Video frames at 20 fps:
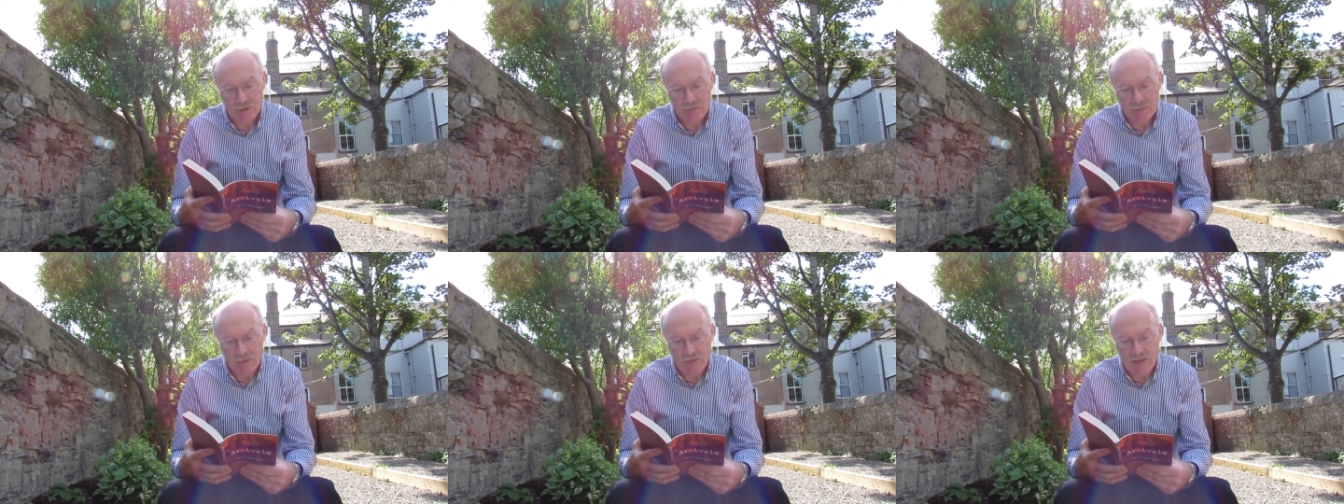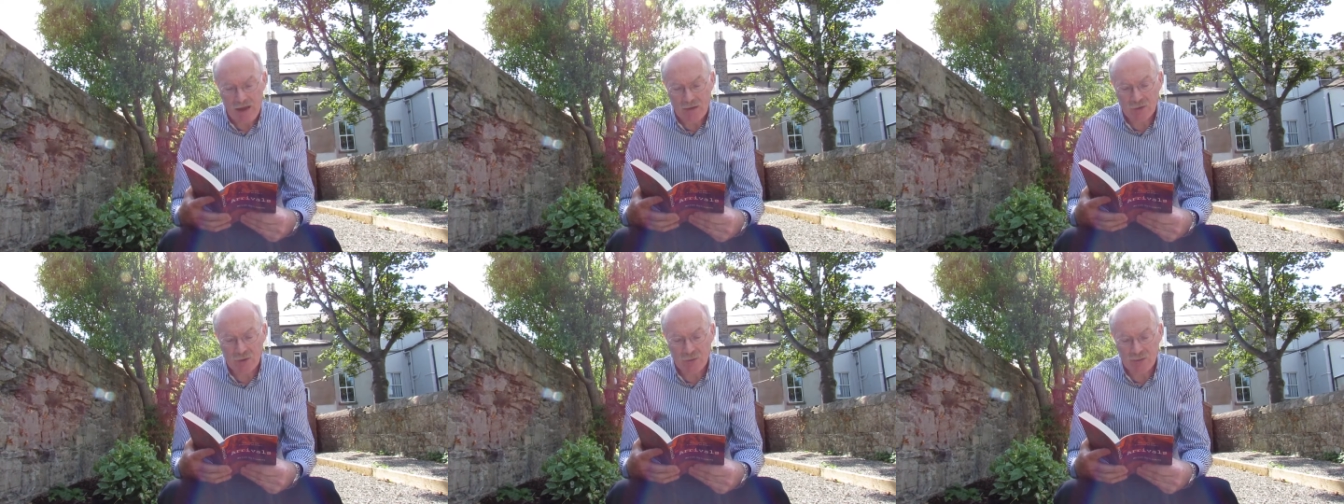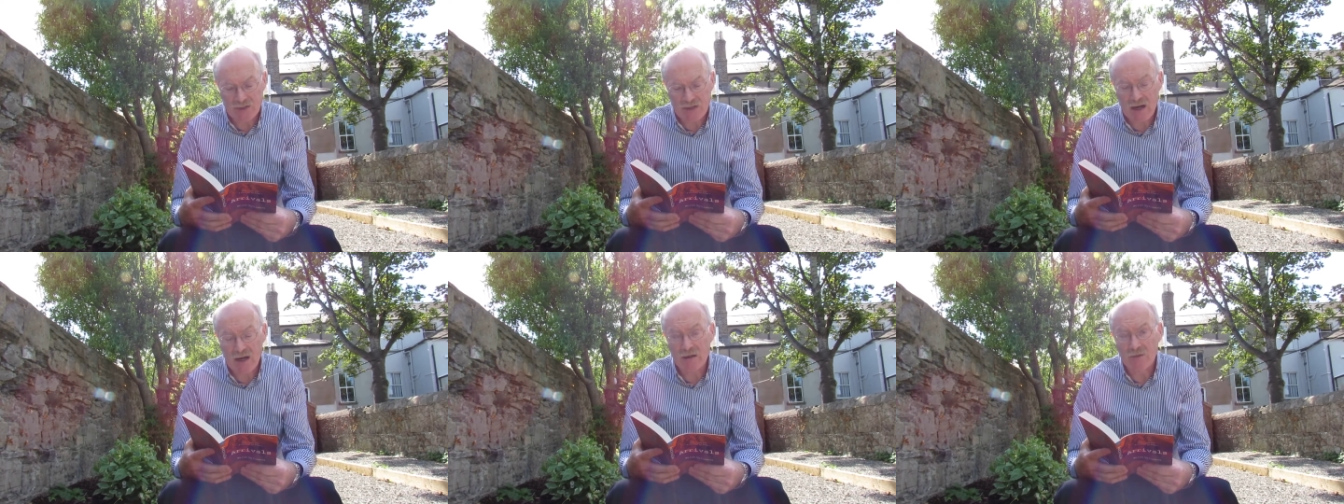but now she was
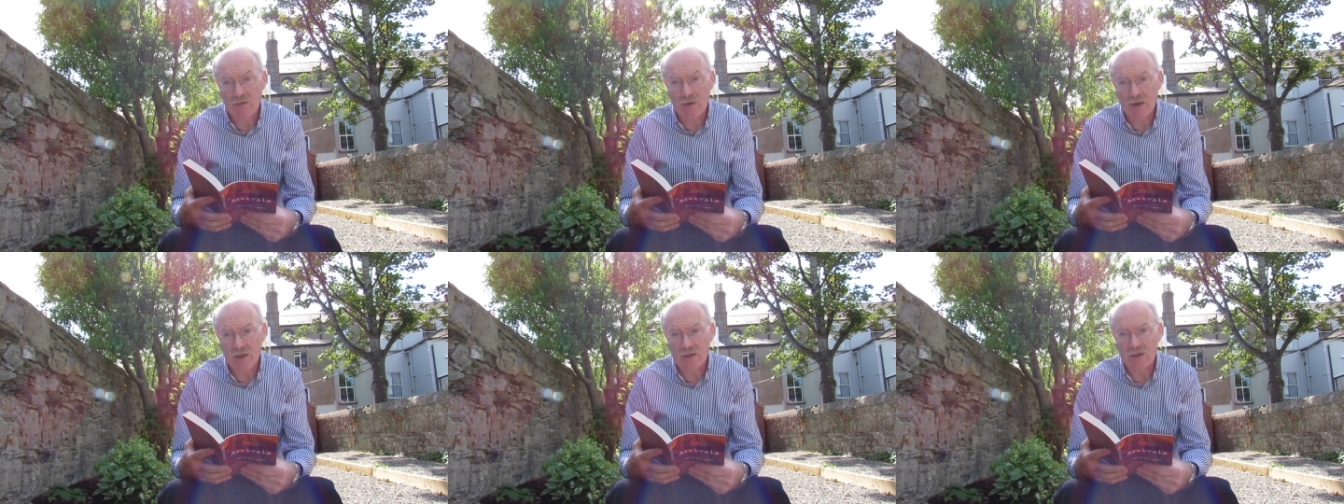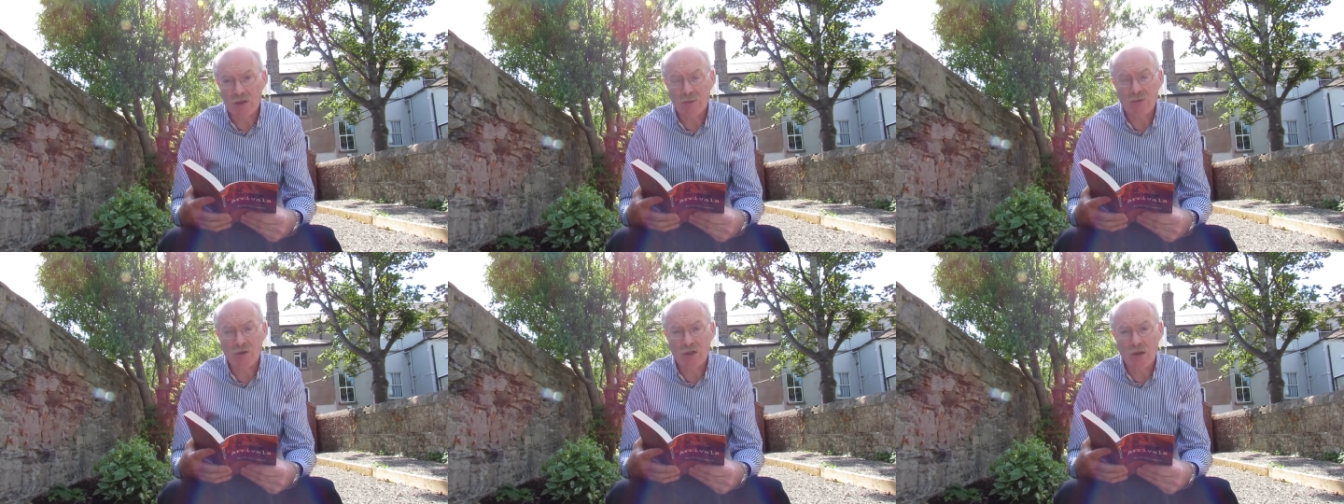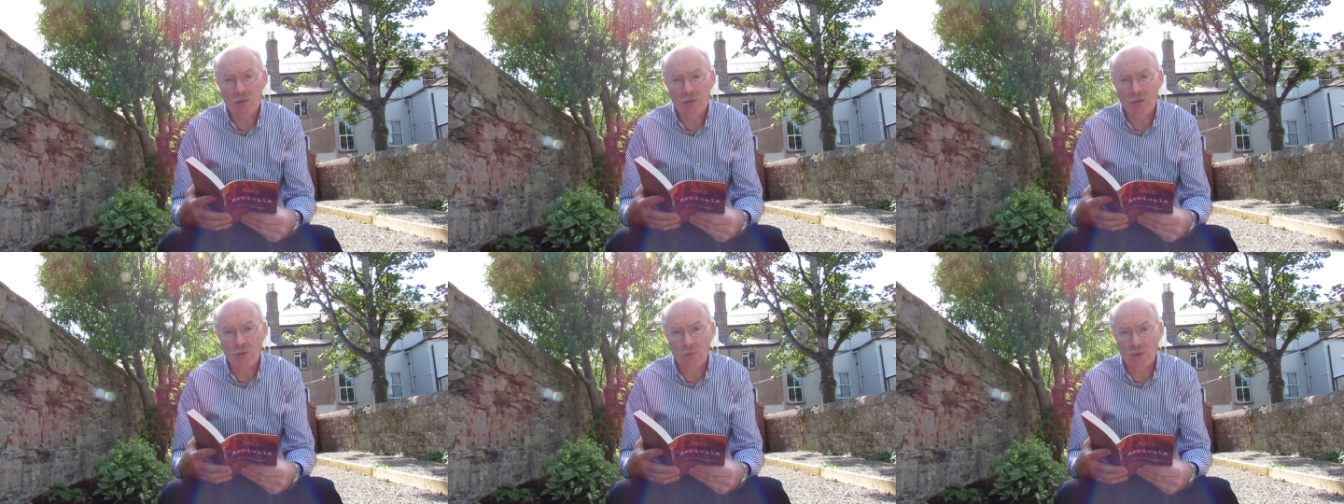terrified she was
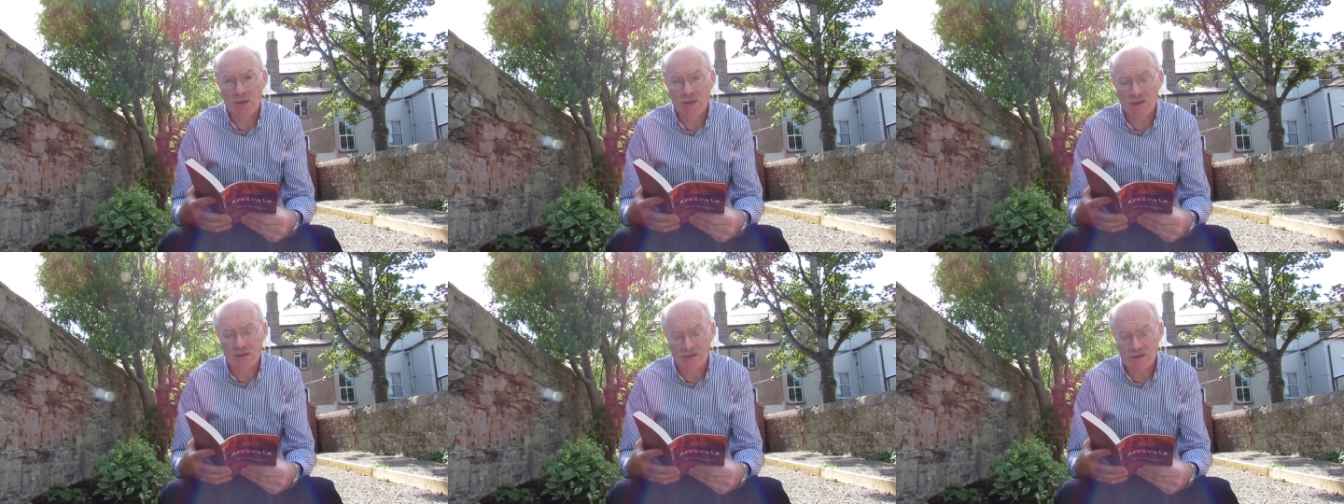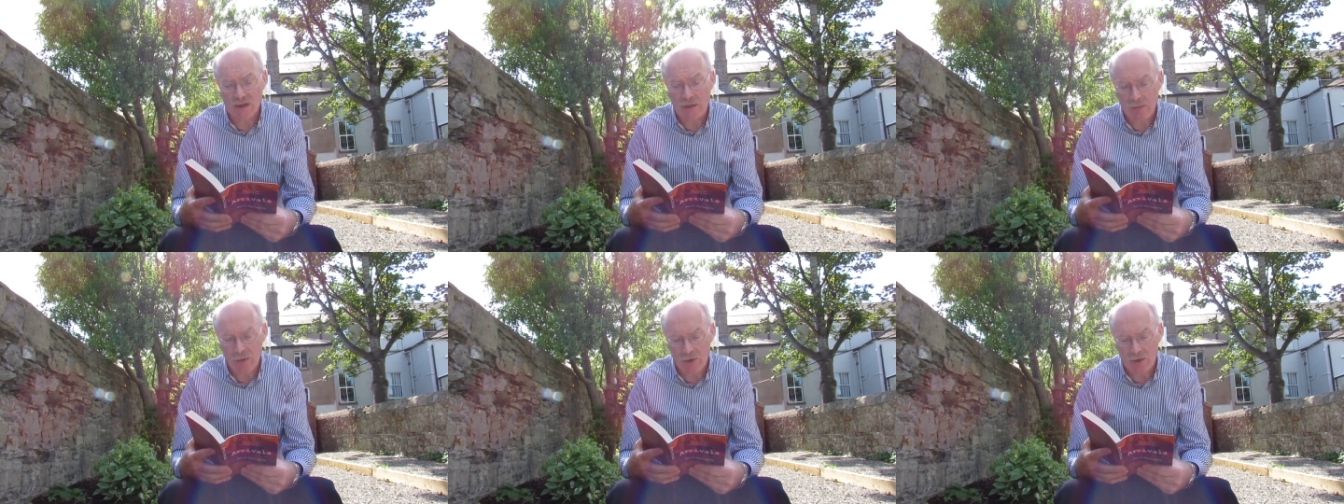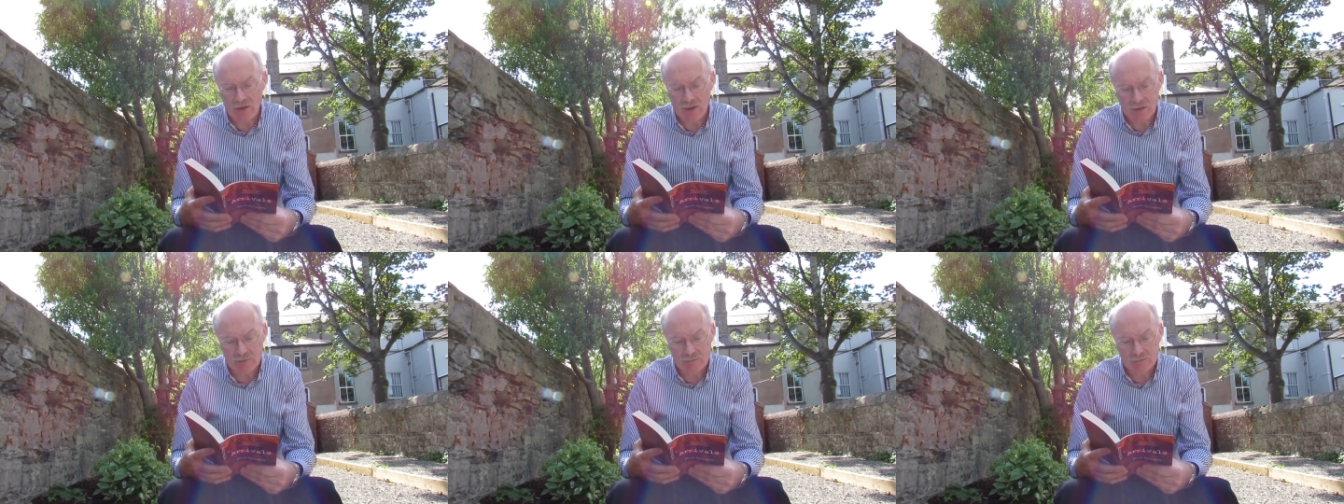going to witness a
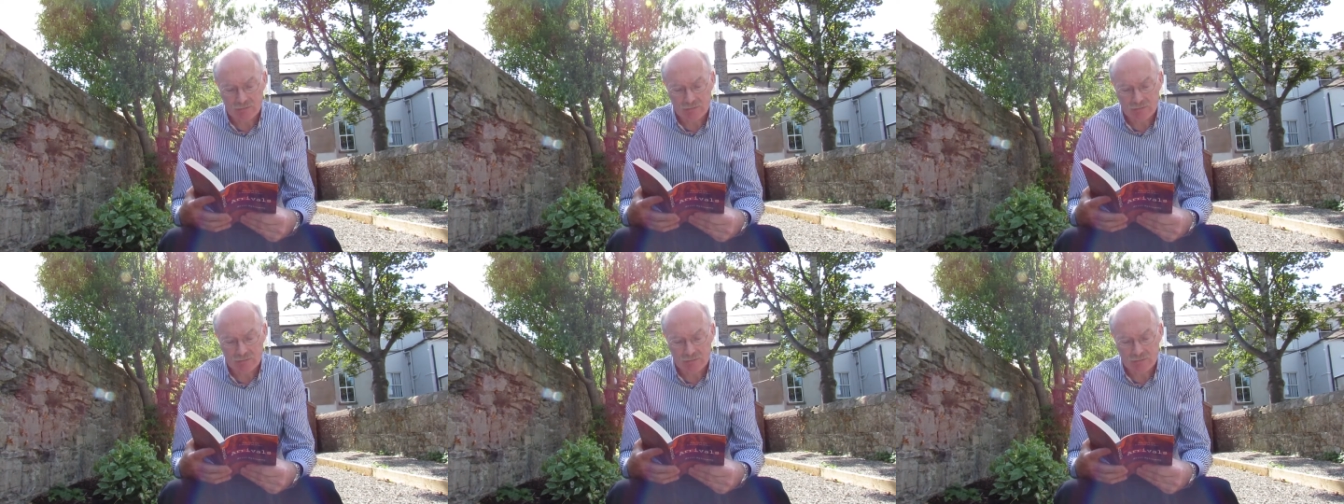murder.